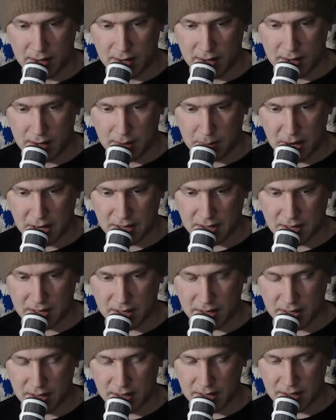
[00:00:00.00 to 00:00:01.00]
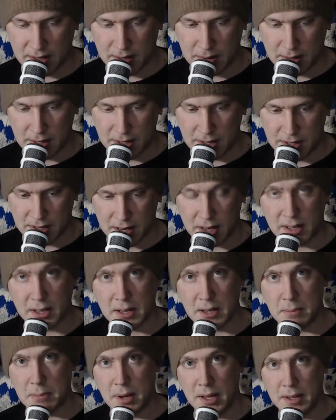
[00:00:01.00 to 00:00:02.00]
I'm basically stuck
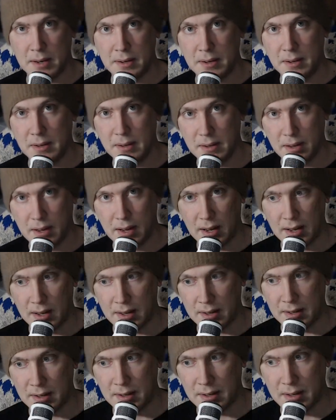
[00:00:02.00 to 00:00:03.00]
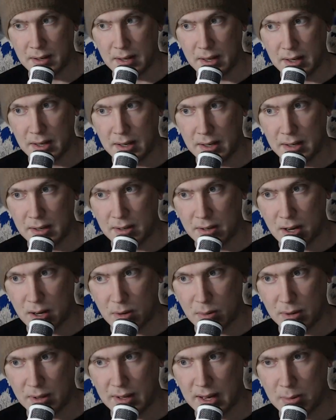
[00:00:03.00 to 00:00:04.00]
in bed and not
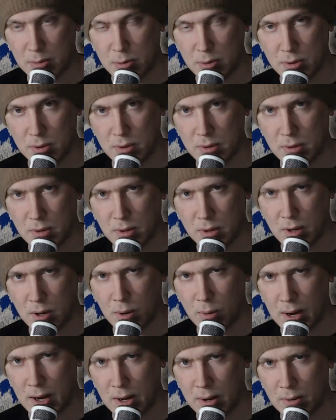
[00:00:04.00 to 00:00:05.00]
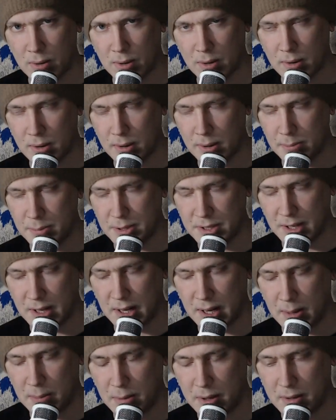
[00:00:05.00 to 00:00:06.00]
really able to go out or set
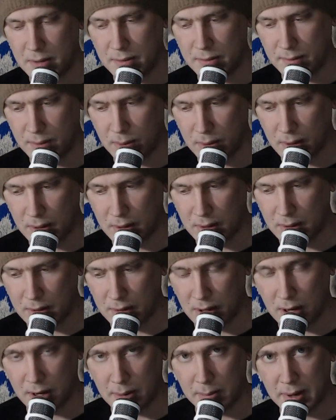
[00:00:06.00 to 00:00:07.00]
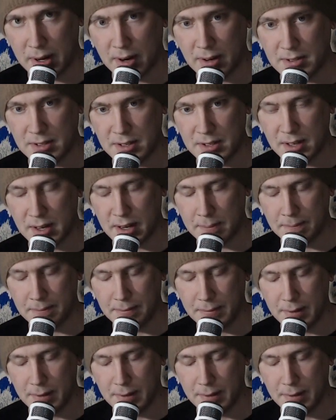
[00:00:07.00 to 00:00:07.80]
up for long periods of time.